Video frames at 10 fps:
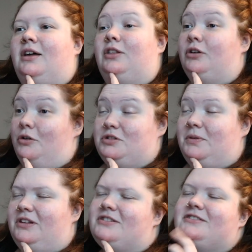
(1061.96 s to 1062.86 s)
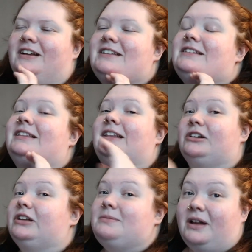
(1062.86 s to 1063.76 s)
The Ghost Brothers are like
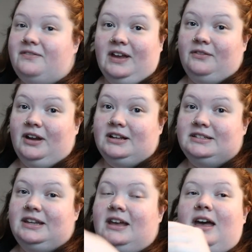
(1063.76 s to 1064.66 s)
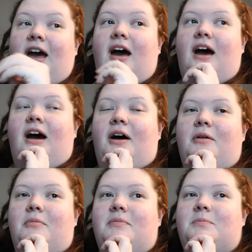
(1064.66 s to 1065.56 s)
literally my favorite.
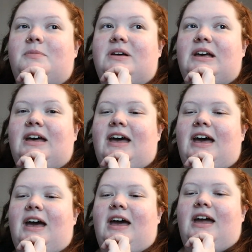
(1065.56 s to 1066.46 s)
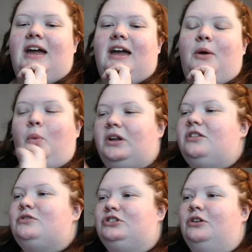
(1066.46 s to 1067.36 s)
One of
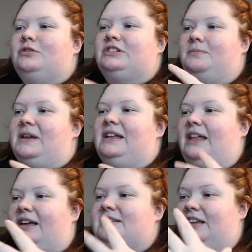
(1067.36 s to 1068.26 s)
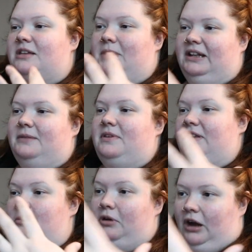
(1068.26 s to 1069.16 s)
those shows to be like a psychic medium that
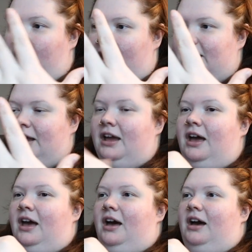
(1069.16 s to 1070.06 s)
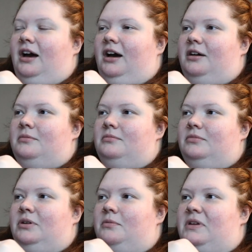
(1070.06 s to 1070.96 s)
they bring on.
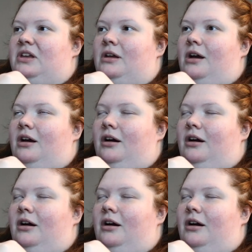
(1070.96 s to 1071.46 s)
It would be